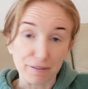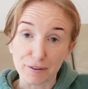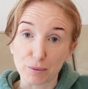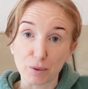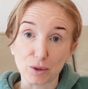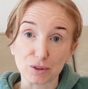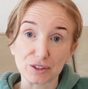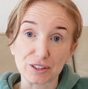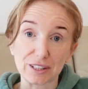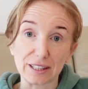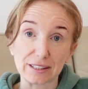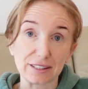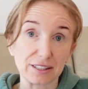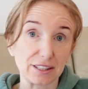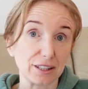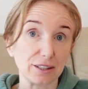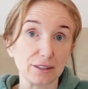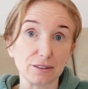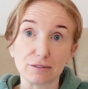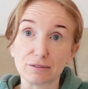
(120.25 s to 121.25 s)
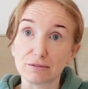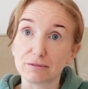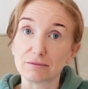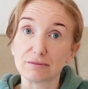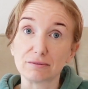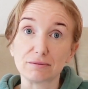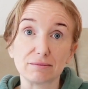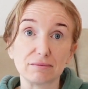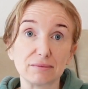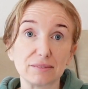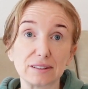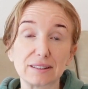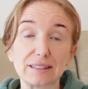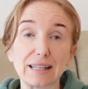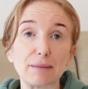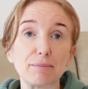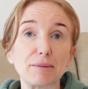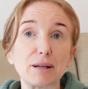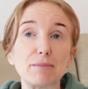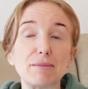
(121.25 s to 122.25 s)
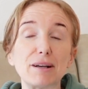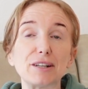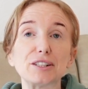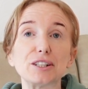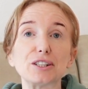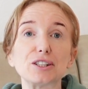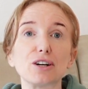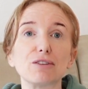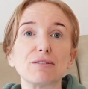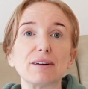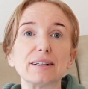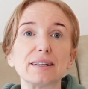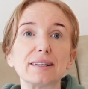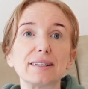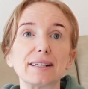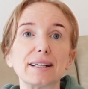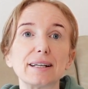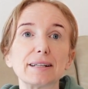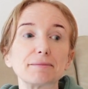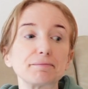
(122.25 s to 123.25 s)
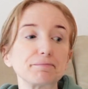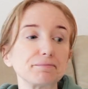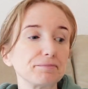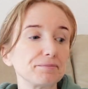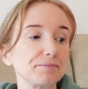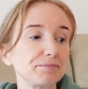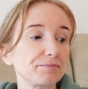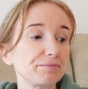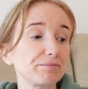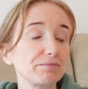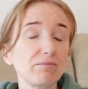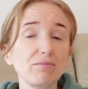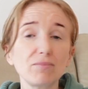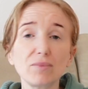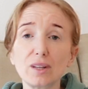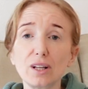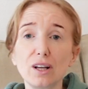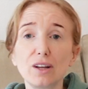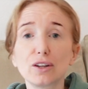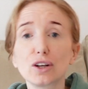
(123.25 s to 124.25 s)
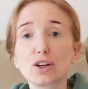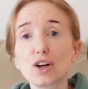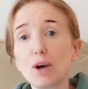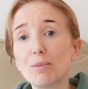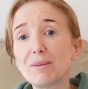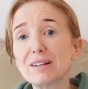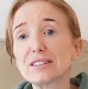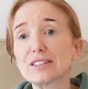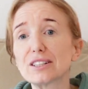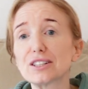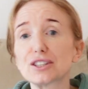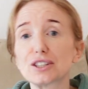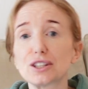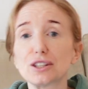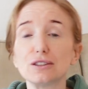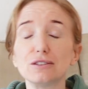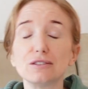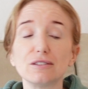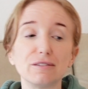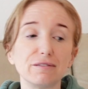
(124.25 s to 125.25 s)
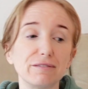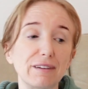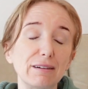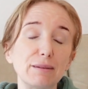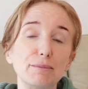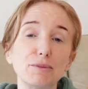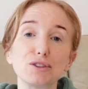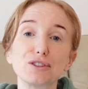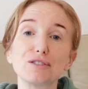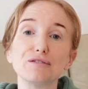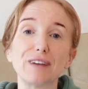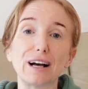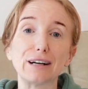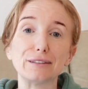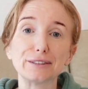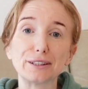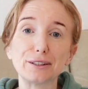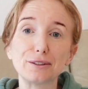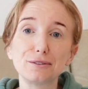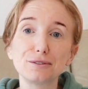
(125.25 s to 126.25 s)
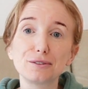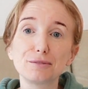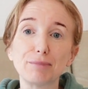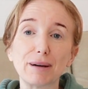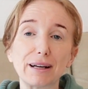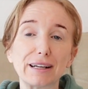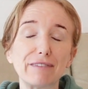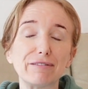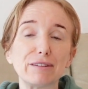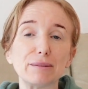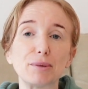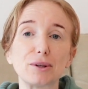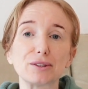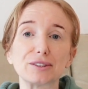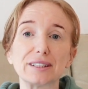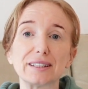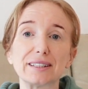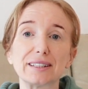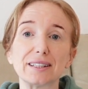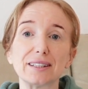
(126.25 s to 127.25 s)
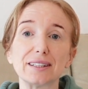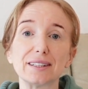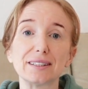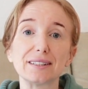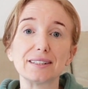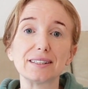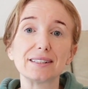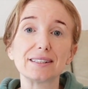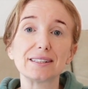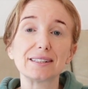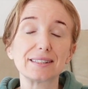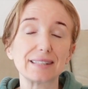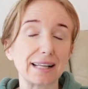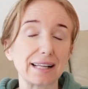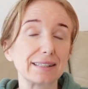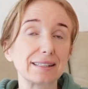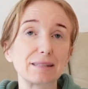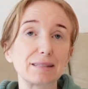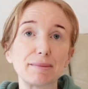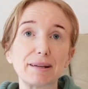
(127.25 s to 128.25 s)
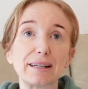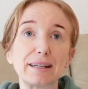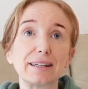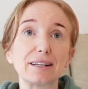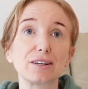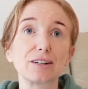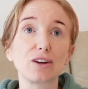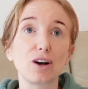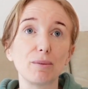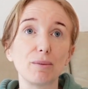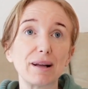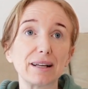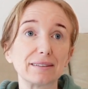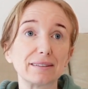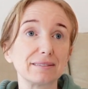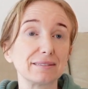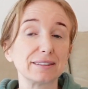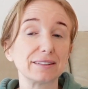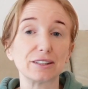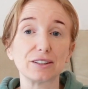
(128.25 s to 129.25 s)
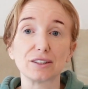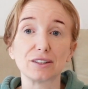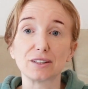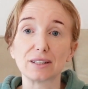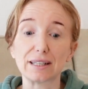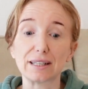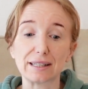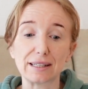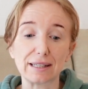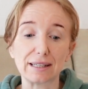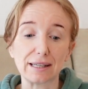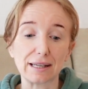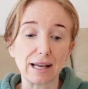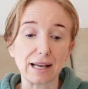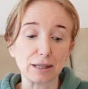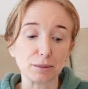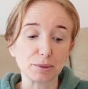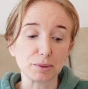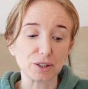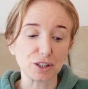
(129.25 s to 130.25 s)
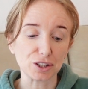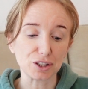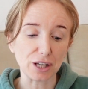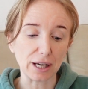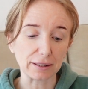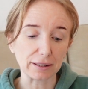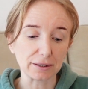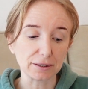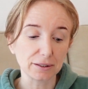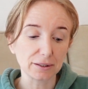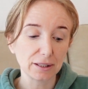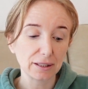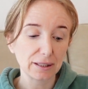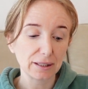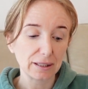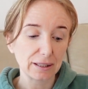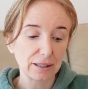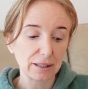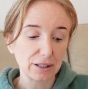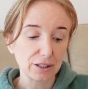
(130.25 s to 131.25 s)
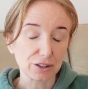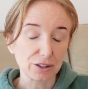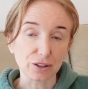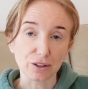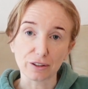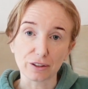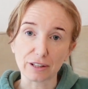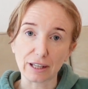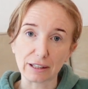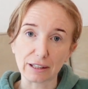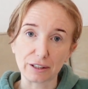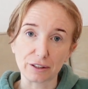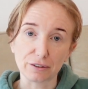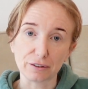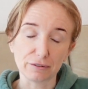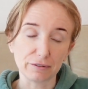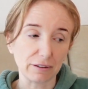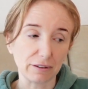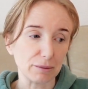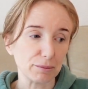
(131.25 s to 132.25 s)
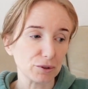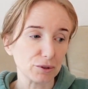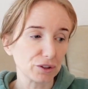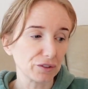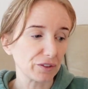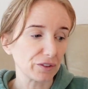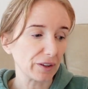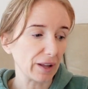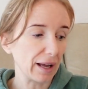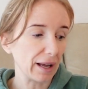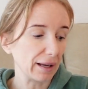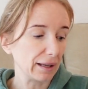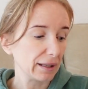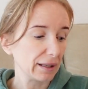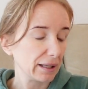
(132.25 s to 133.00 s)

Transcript: you're wanting to send me a message or anything, the comments are still very much valued by everybody that sends me a comment. You know, it helps the channel, so thank you very much for that.